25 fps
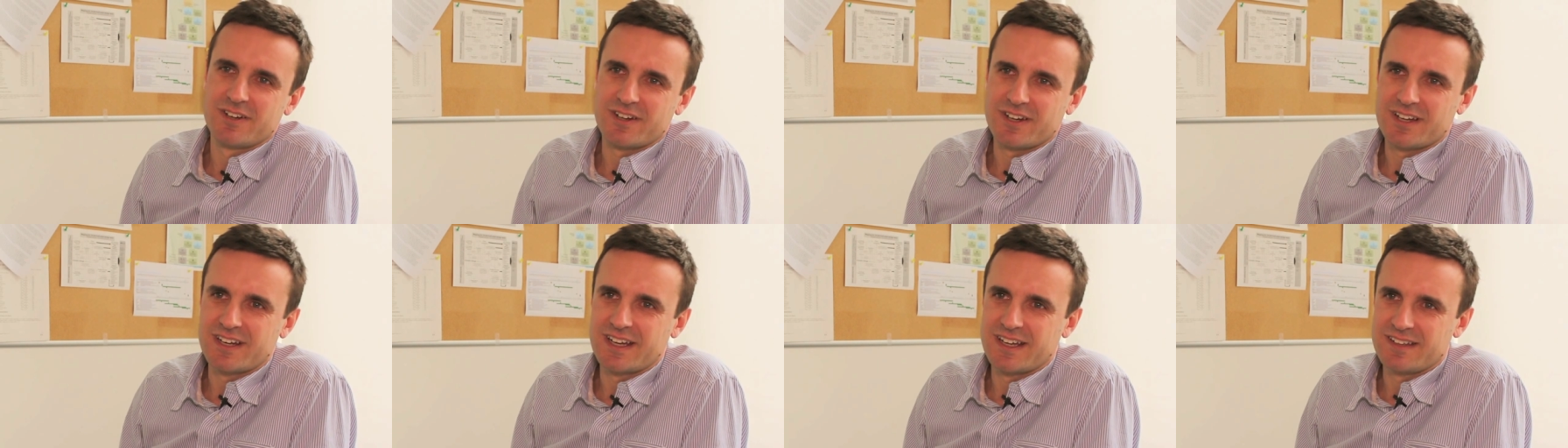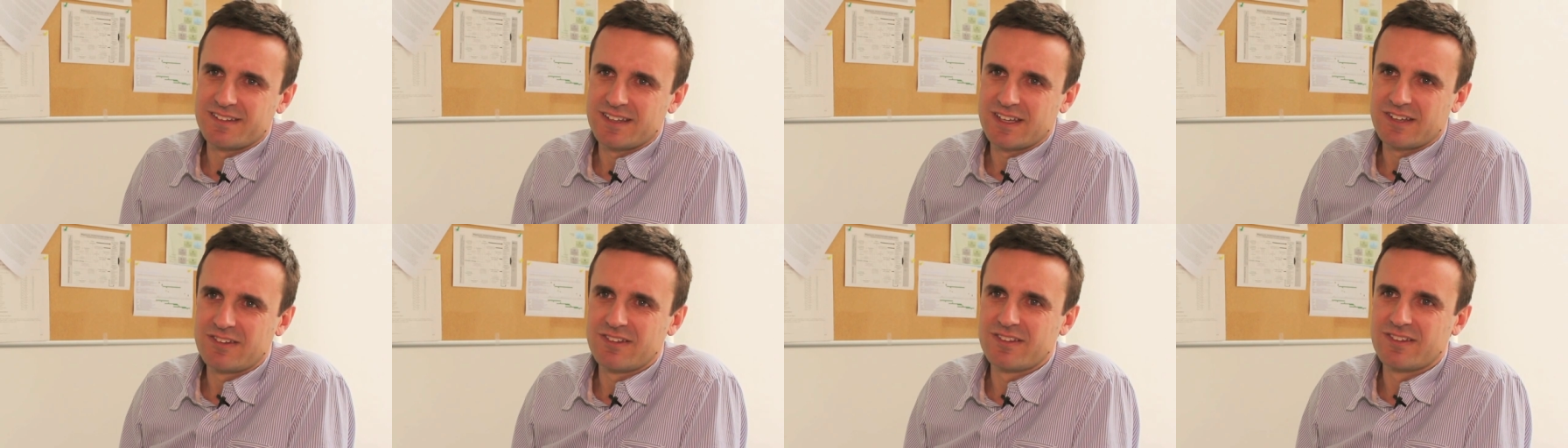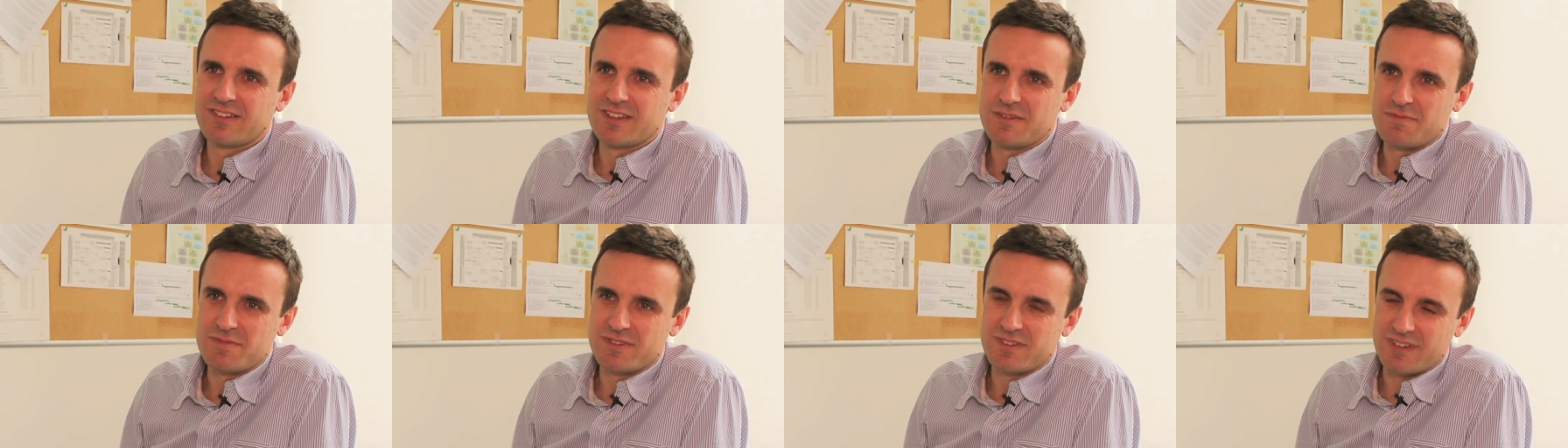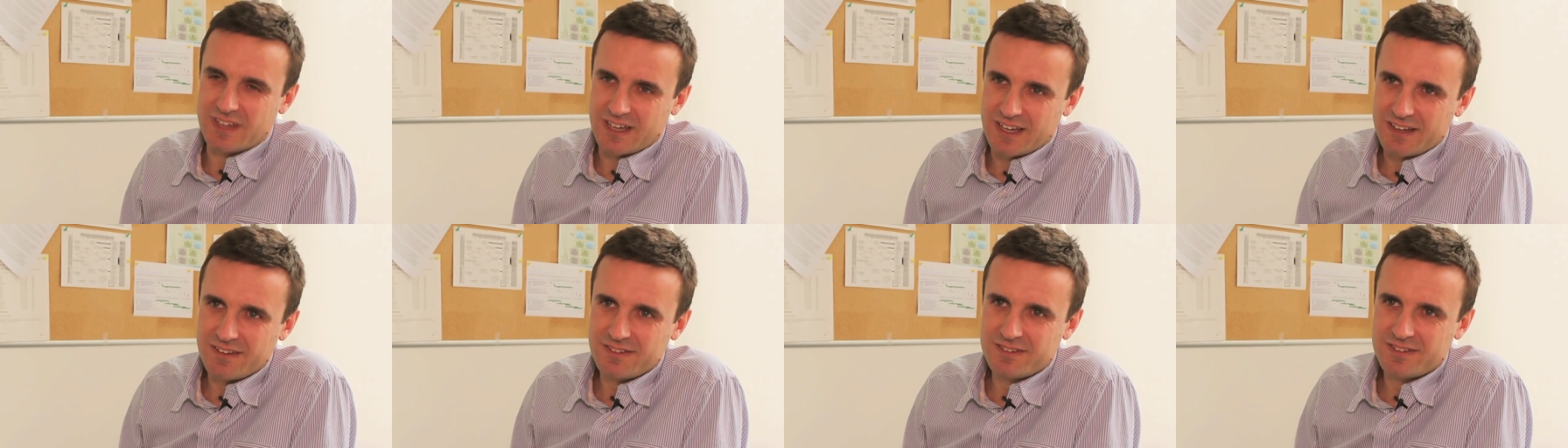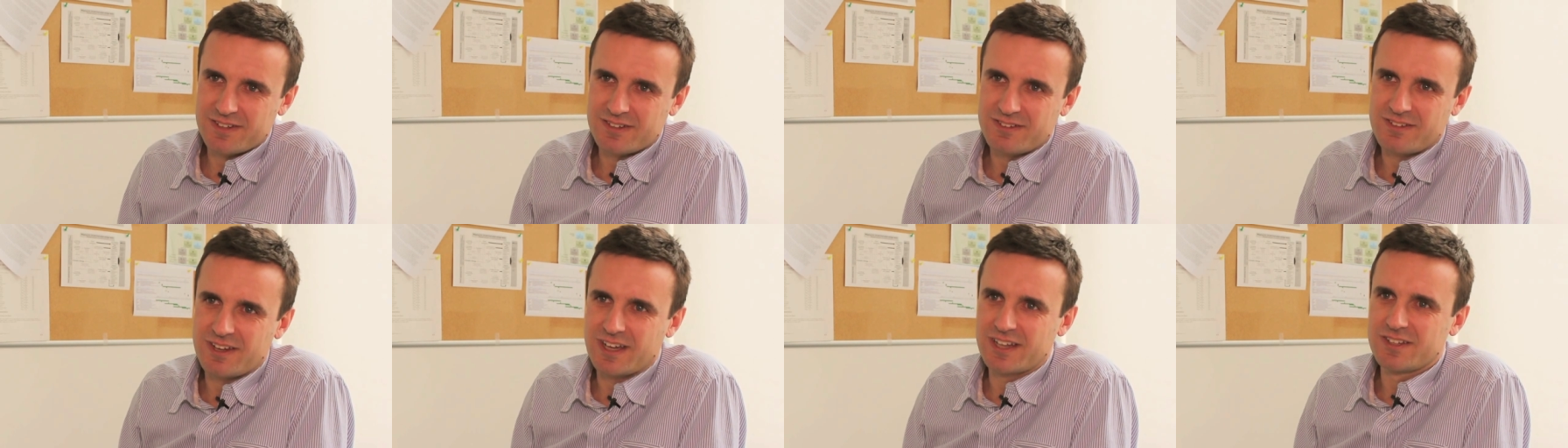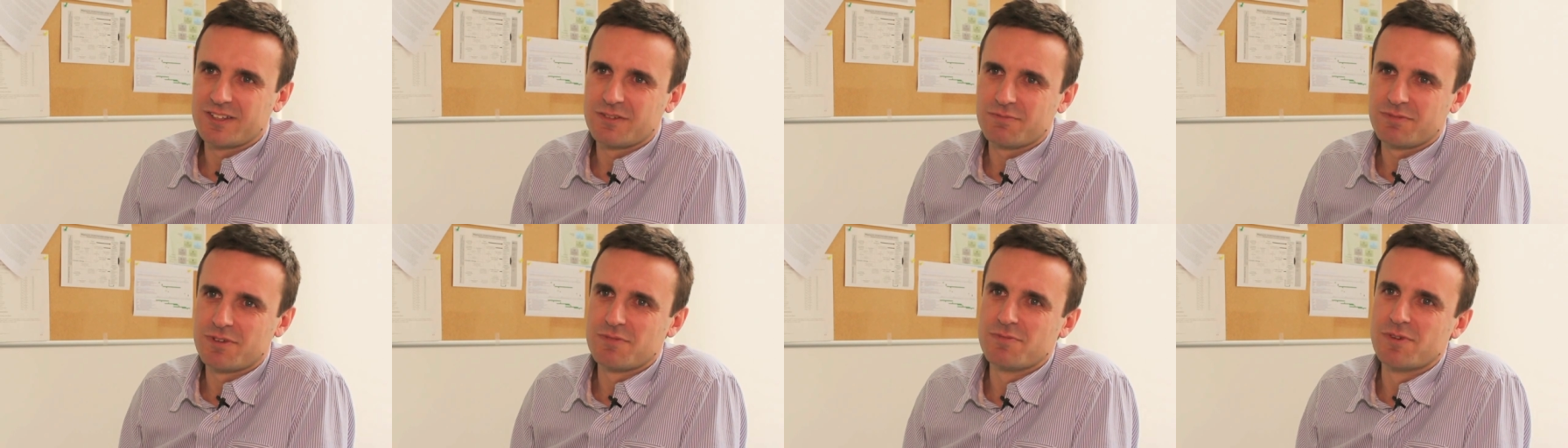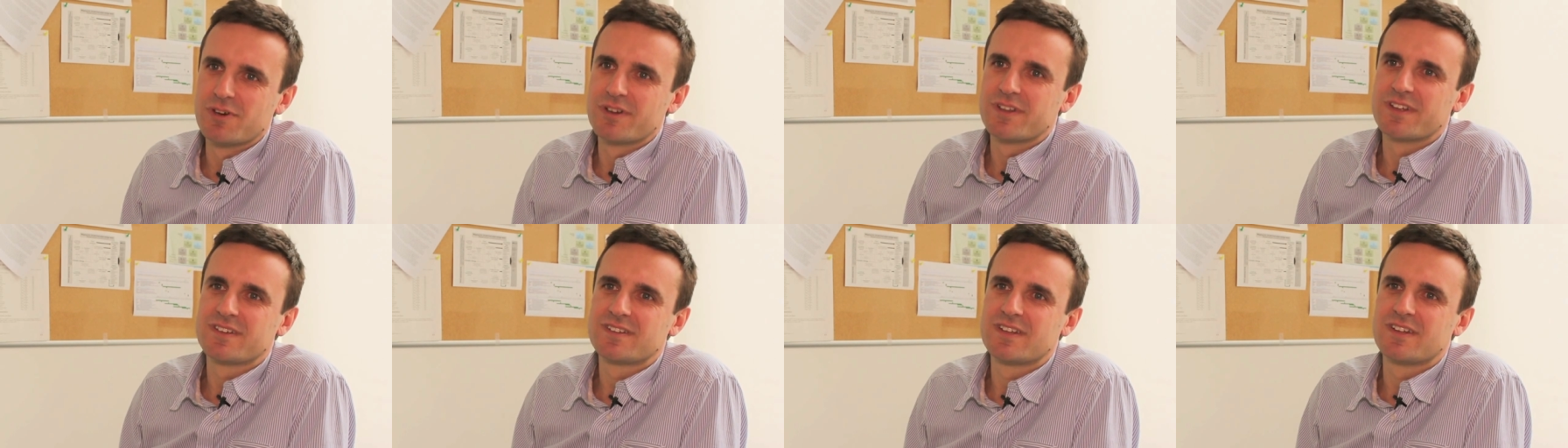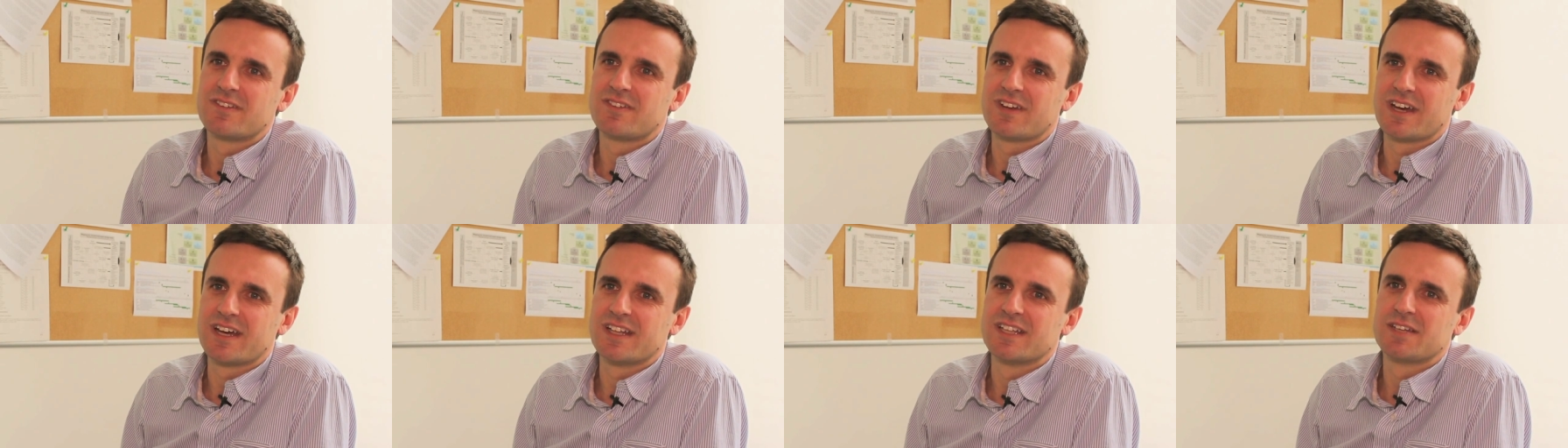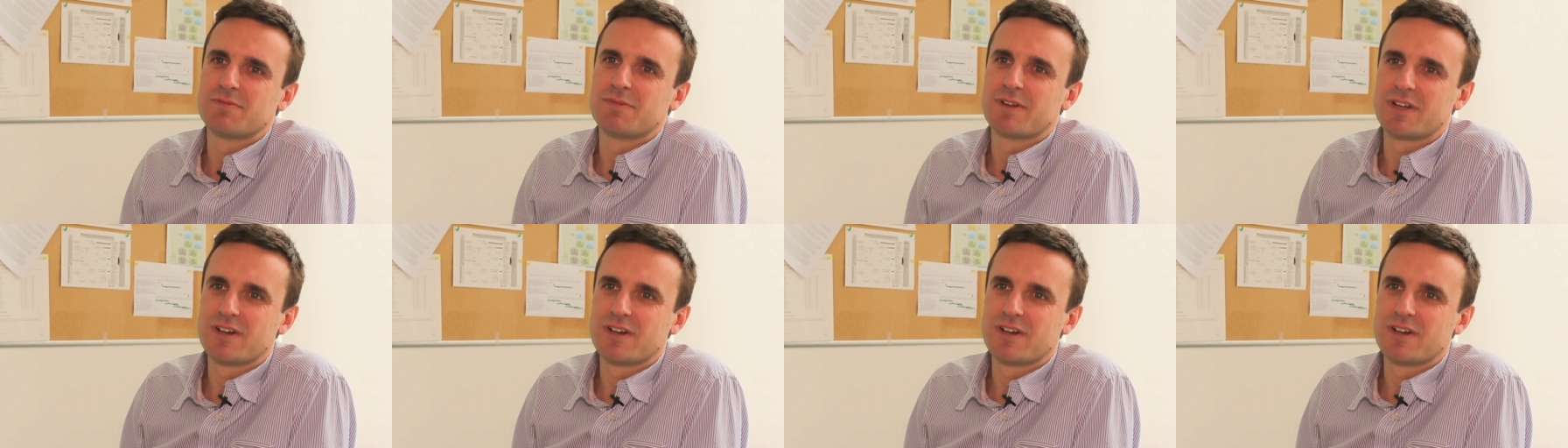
organizations themselves who are trying to promote this agenda,